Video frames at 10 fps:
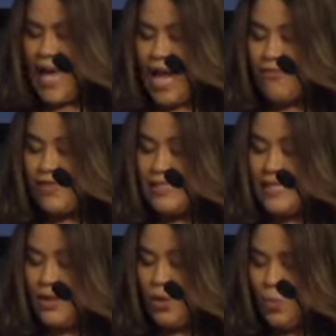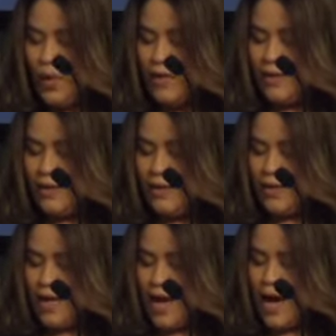Every single week,
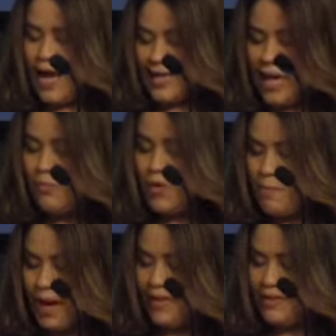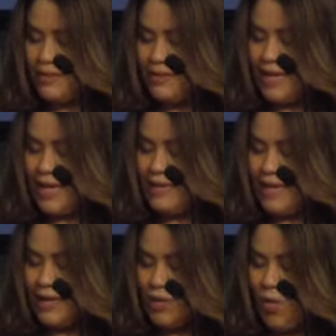I am reminded
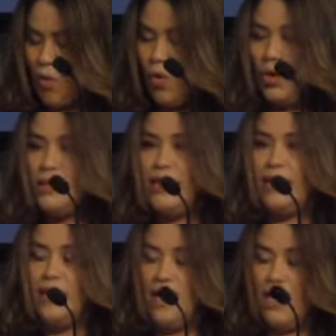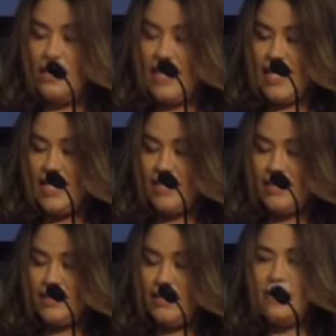that all that God
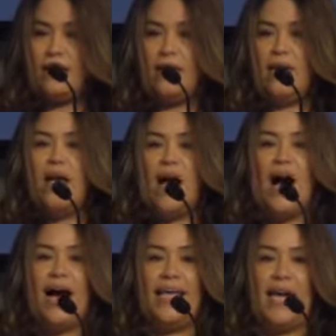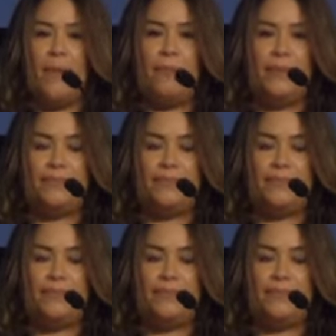is, I am.